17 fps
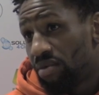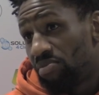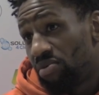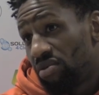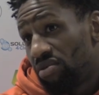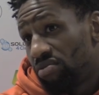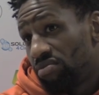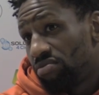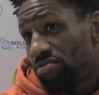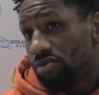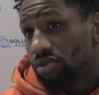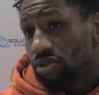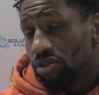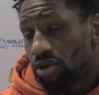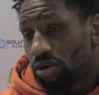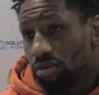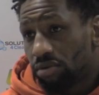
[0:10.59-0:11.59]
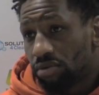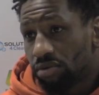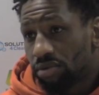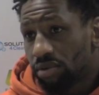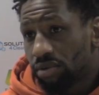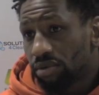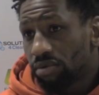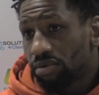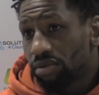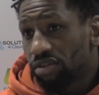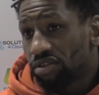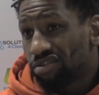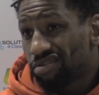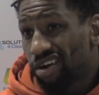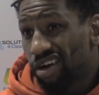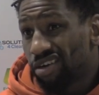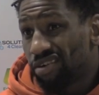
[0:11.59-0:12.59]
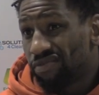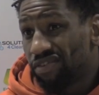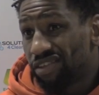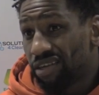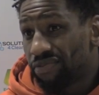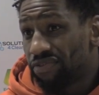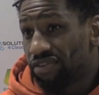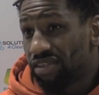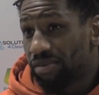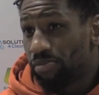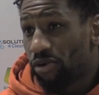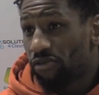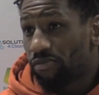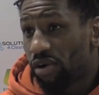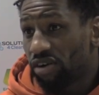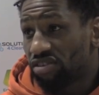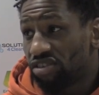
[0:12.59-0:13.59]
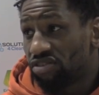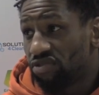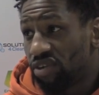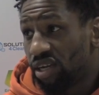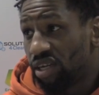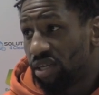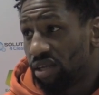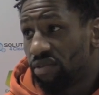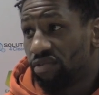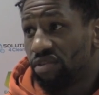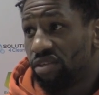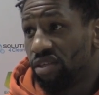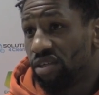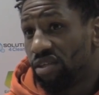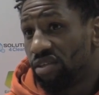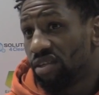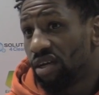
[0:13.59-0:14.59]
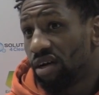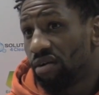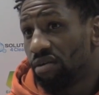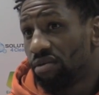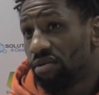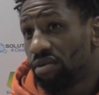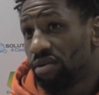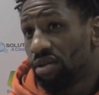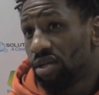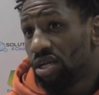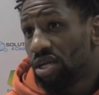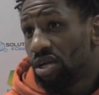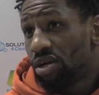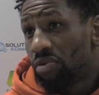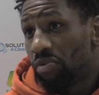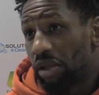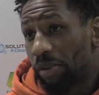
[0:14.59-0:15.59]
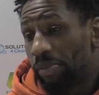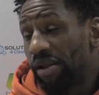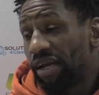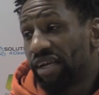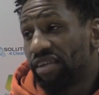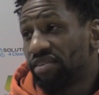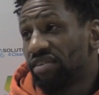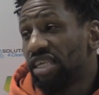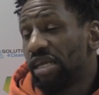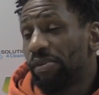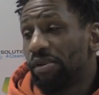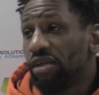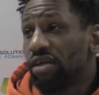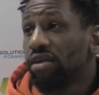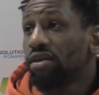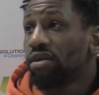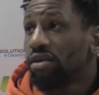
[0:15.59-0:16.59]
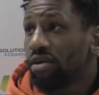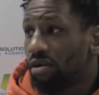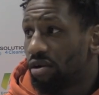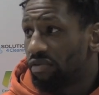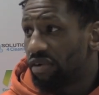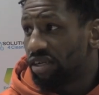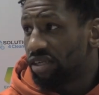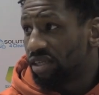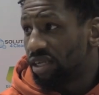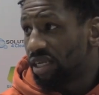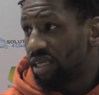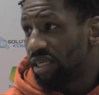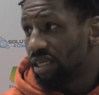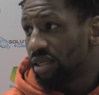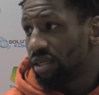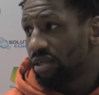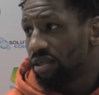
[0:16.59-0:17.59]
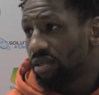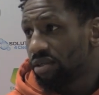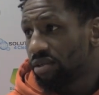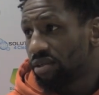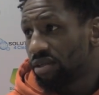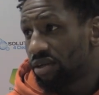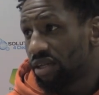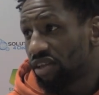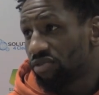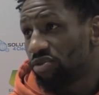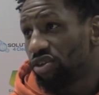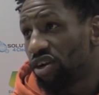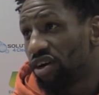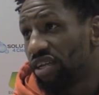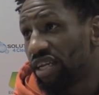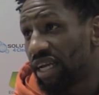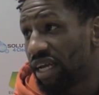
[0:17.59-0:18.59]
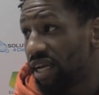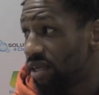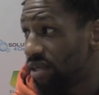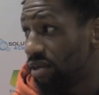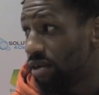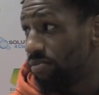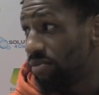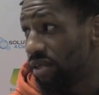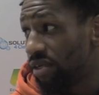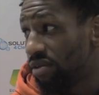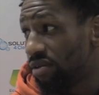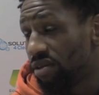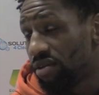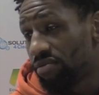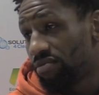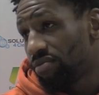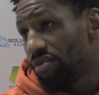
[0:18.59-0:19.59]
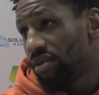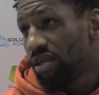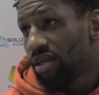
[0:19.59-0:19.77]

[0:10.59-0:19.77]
But you know, just kind of the difference in both boxes really, and so you can tell when you play against a team at the other end of the league, you know, that's what you kind of get. You know what I mean?